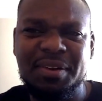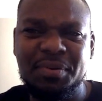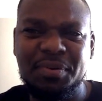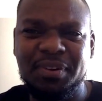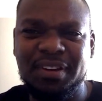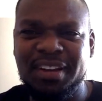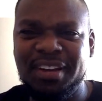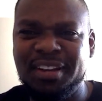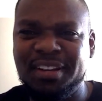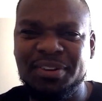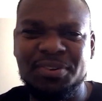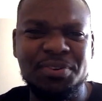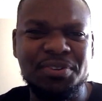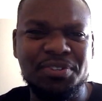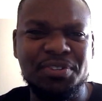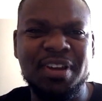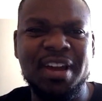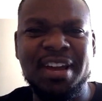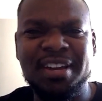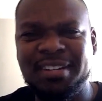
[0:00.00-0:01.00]
But then, of
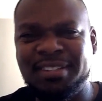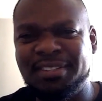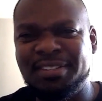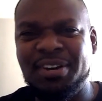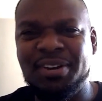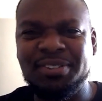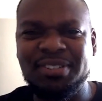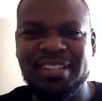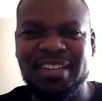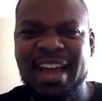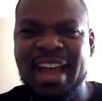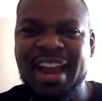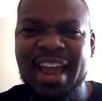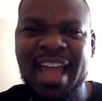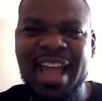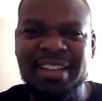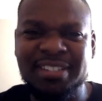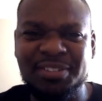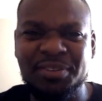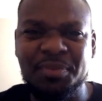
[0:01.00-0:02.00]
course, you're kind of taught to not
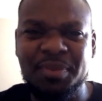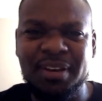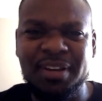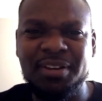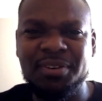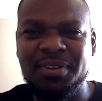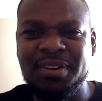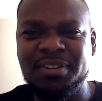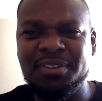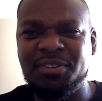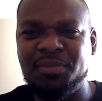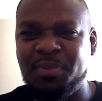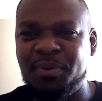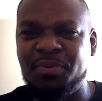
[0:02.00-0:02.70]
ask too many questions.